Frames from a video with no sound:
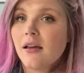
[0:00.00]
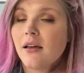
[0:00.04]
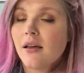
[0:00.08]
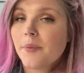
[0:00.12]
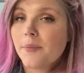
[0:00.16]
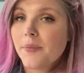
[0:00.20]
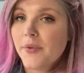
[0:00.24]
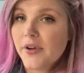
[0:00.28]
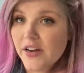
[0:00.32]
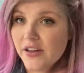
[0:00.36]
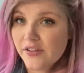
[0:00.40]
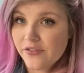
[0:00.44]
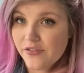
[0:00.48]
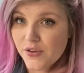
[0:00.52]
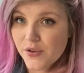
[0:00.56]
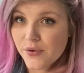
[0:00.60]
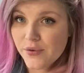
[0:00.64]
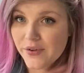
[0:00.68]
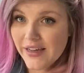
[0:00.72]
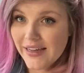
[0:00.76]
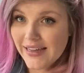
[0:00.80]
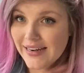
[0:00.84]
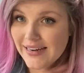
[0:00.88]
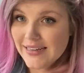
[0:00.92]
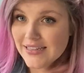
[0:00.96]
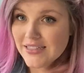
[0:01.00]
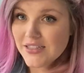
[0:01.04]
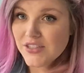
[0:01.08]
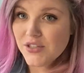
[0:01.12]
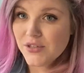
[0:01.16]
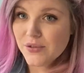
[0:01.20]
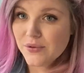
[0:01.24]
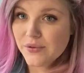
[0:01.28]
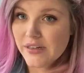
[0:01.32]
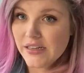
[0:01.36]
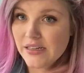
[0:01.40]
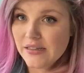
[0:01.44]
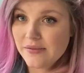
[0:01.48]
But if you get
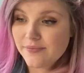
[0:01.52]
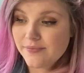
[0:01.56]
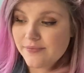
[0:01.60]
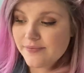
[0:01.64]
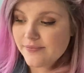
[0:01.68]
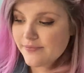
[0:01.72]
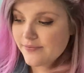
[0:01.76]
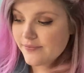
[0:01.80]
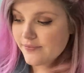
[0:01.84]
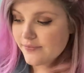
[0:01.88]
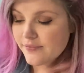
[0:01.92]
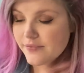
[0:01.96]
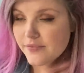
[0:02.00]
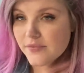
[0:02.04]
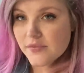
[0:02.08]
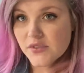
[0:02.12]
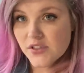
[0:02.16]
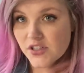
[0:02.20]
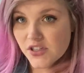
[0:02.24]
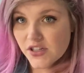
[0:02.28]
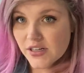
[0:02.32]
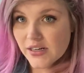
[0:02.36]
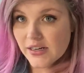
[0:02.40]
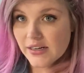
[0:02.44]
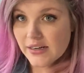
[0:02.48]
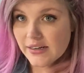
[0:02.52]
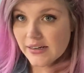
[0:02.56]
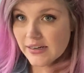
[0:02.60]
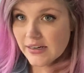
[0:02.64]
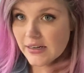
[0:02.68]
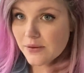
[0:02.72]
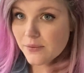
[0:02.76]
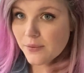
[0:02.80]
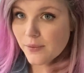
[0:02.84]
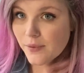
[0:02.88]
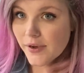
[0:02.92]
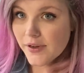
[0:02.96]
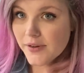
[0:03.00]
into it, you're going to
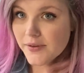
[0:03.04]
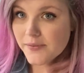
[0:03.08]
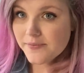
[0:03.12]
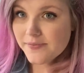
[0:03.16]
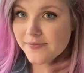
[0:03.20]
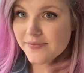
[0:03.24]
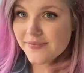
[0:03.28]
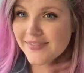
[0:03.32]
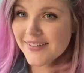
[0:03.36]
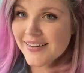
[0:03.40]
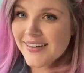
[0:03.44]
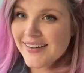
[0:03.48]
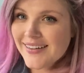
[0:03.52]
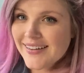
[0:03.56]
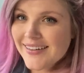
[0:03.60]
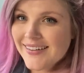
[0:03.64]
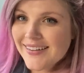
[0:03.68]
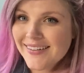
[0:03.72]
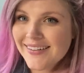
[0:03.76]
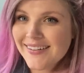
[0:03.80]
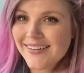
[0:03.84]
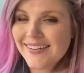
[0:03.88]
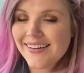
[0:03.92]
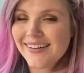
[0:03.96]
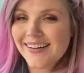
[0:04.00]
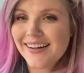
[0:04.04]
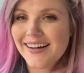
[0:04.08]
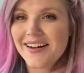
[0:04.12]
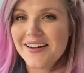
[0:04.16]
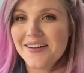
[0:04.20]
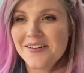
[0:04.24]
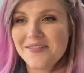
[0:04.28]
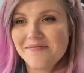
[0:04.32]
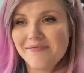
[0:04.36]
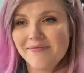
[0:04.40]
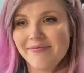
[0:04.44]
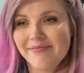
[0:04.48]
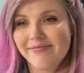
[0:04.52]
need one.
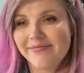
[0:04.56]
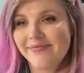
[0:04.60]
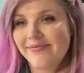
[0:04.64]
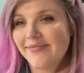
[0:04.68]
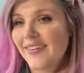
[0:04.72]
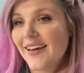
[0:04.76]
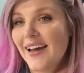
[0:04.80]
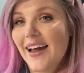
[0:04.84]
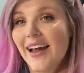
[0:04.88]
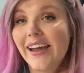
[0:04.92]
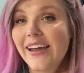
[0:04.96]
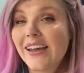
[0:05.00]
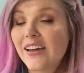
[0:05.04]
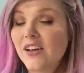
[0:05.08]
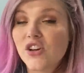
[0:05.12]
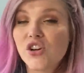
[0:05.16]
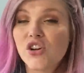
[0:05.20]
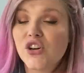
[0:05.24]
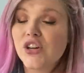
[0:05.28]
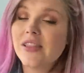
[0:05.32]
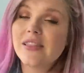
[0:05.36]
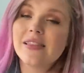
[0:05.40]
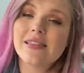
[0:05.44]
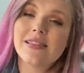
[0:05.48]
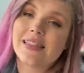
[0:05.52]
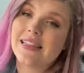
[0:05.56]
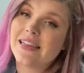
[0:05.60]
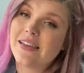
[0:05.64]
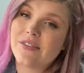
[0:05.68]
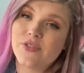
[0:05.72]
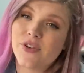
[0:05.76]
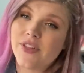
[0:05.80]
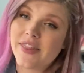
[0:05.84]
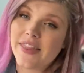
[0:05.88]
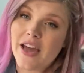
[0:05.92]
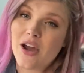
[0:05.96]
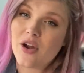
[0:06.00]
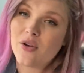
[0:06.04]
I couldn't live
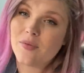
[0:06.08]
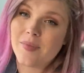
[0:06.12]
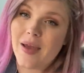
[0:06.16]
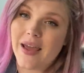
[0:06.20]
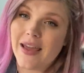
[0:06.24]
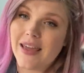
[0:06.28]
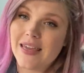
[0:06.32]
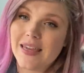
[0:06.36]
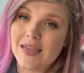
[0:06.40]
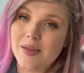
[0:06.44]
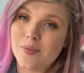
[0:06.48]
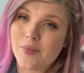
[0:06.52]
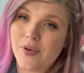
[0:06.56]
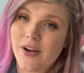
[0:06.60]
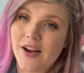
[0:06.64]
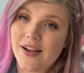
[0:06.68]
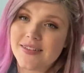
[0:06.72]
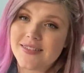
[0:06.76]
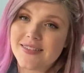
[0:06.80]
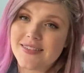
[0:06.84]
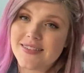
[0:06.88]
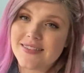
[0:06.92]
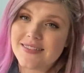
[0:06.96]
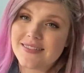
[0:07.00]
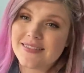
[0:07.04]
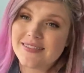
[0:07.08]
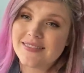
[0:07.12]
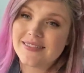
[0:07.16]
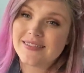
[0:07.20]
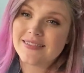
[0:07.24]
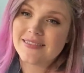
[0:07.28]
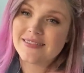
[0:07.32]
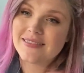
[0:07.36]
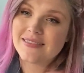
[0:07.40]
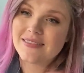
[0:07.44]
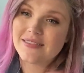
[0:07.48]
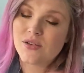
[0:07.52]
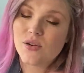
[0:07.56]
without my heat press
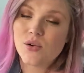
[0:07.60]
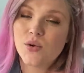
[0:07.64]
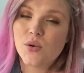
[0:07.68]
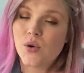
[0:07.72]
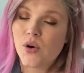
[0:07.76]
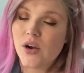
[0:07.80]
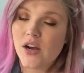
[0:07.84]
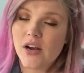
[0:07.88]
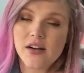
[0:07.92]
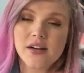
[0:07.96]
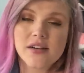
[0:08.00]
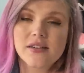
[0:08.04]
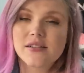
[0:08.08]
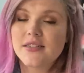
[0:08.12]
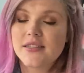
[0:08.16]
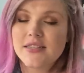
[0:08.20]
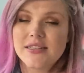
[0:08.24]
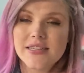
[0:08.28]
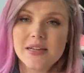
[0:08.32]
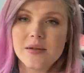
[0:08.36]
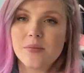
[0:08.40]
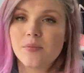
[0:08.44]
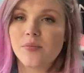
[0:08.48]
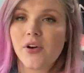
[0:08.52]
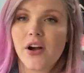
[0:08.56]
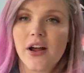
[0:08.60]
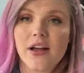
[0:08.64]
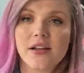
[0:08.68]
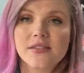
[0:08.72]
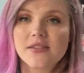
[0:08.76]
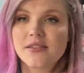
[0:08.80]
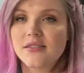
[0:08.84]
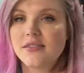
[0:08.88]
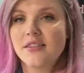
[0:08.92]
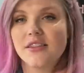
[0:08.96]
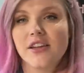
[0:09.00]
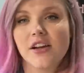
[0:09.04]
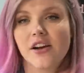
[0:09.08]
or steam press.
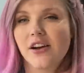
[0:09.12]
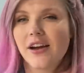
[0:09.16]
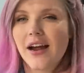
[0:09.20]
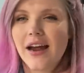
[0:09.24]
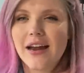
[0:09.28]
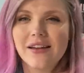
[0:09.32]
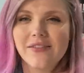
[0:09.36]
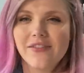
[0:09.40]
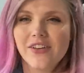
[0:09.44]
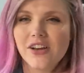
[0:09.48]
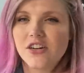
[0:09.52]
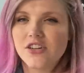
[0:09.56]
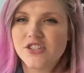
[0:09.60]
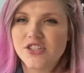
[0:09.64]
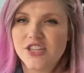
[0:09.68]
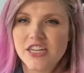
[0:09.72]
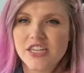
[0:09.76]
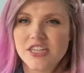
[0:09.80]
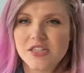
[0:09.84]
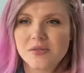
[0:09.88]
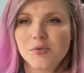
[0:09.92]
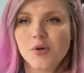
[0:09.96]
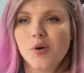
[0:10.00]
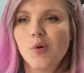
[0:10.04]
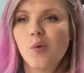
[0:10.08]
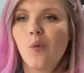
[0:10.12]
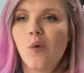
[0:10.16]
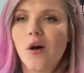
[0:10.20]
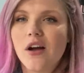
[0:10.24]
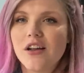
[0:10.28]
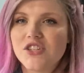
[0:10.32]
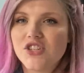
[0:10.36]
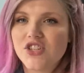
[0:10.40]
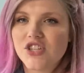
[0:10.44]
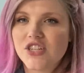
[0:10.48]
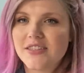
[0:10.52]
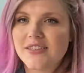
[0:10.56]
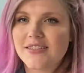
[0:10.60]
They're kind of interchangeable.
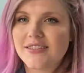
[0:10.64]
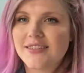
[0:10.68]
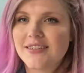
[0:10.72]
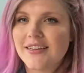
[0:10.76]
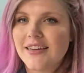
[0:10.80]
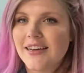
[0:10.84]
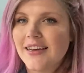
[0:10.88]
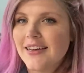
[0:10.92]
One just